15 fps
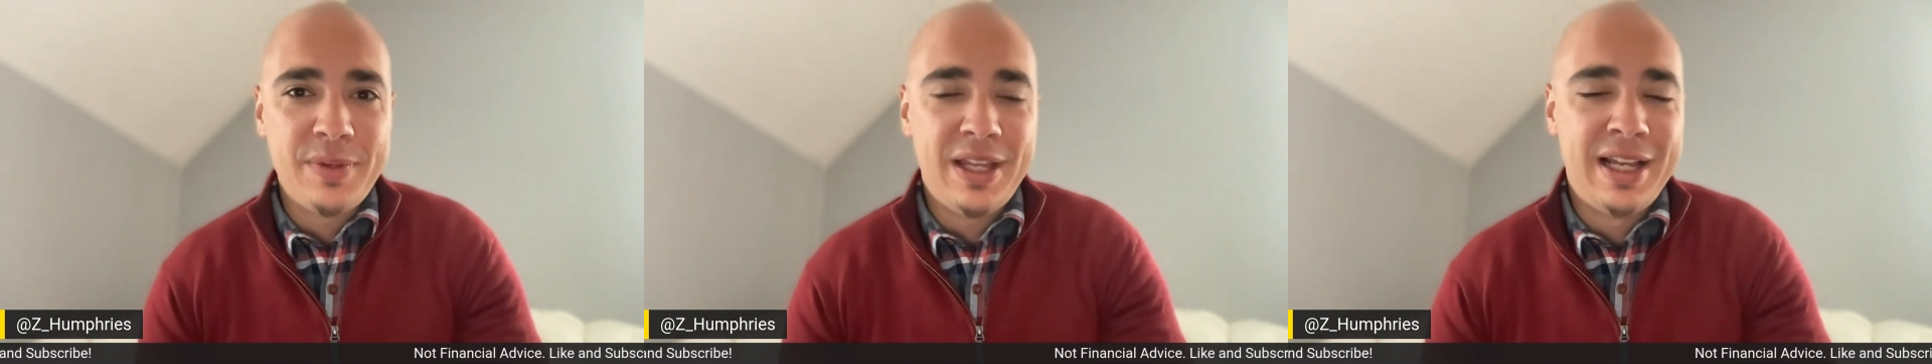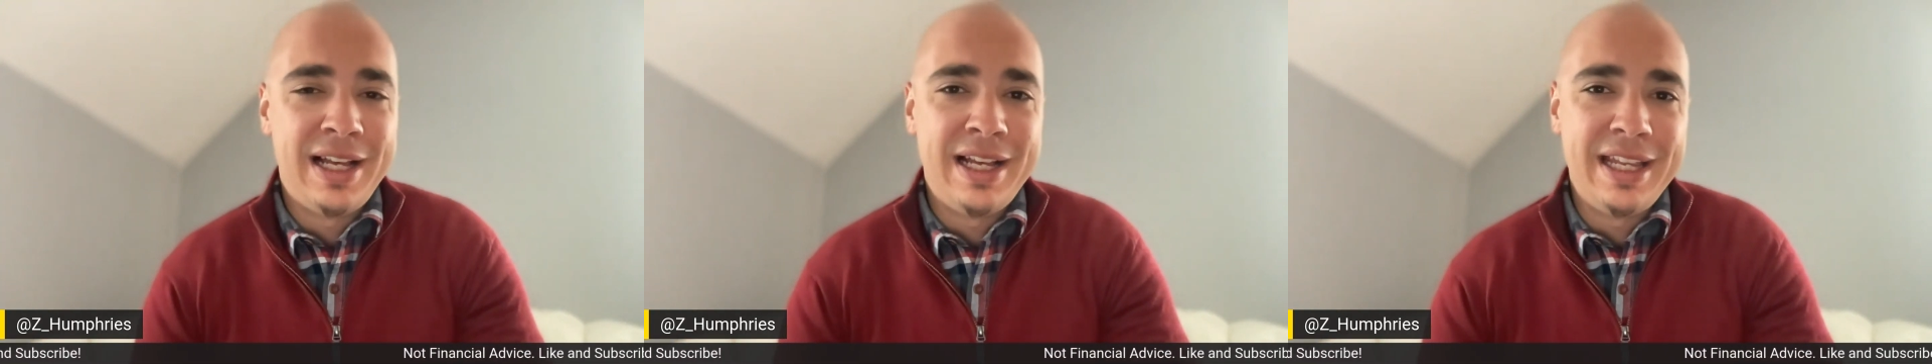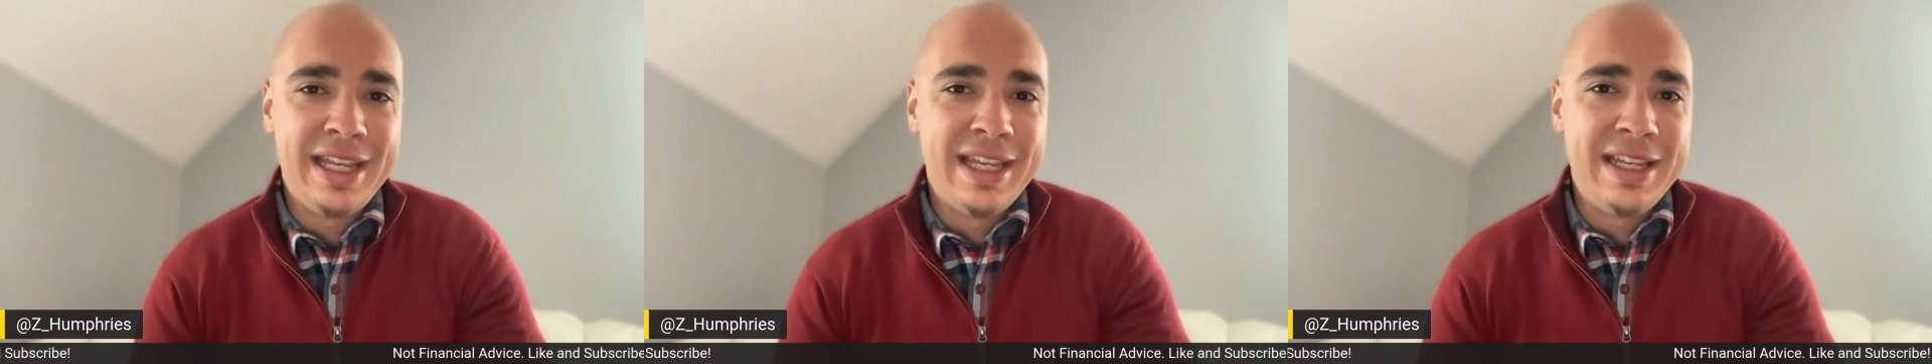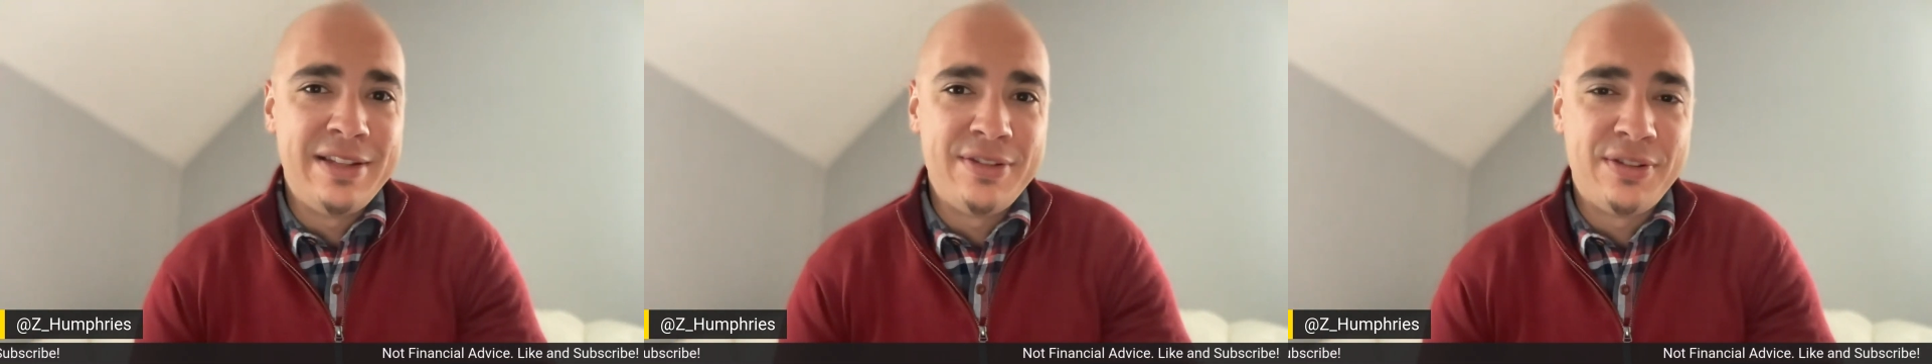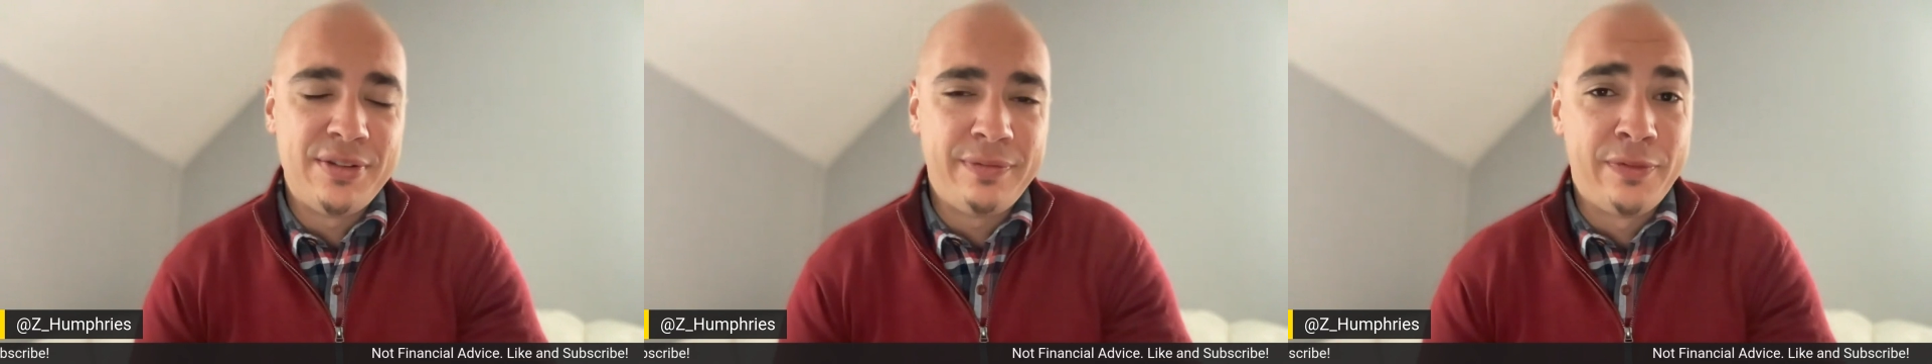
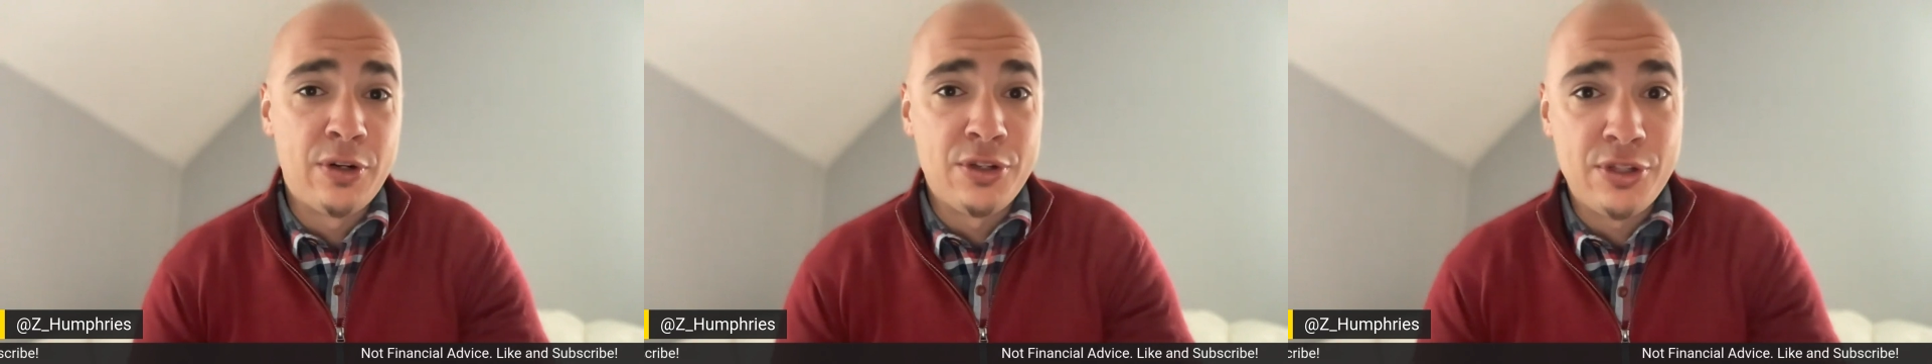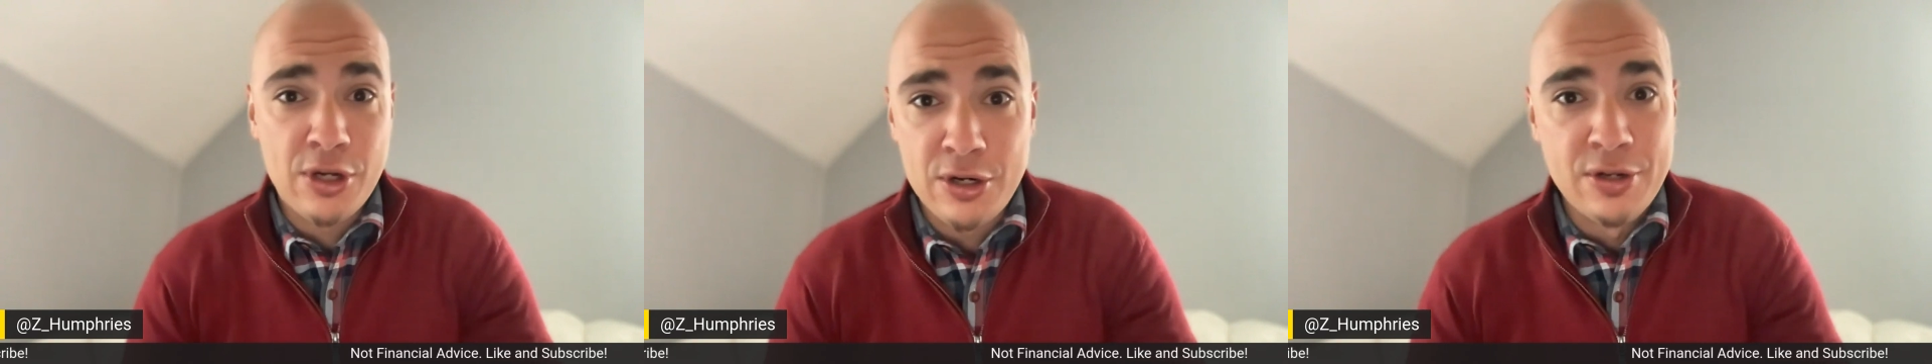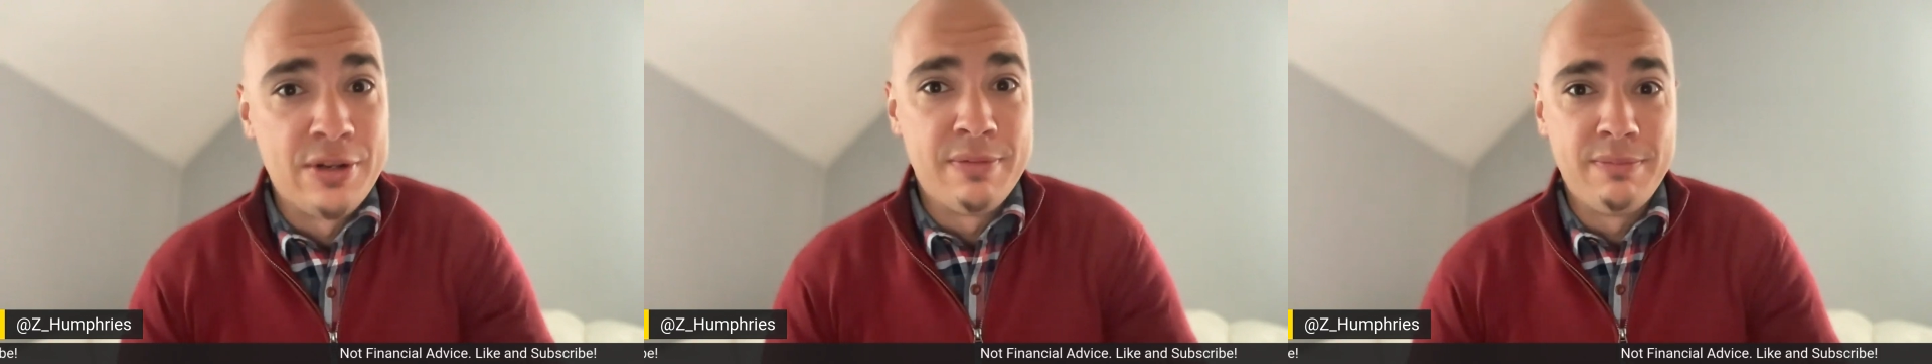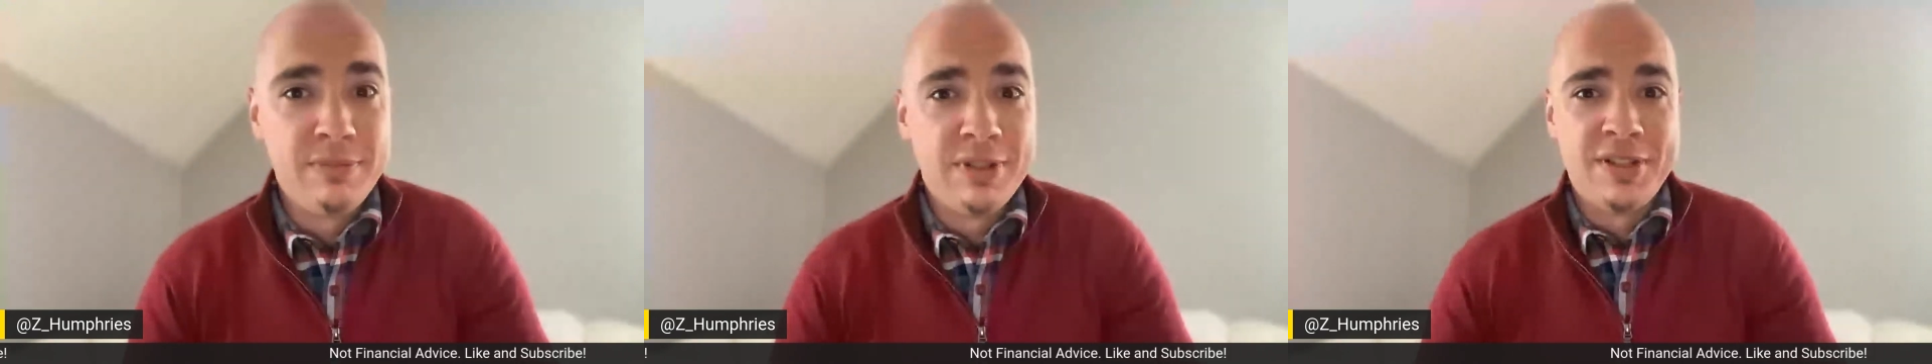is for certain,